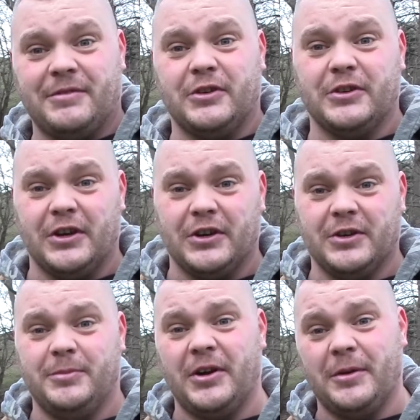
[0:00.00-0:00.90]
have a good
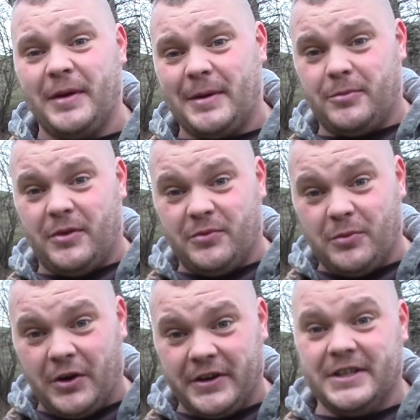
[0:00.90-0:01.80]
look, but I'll be happy with
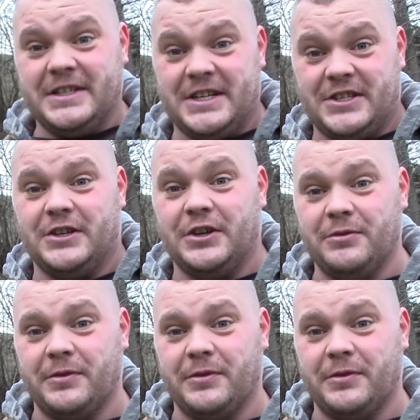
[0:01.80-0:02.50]
one decent yew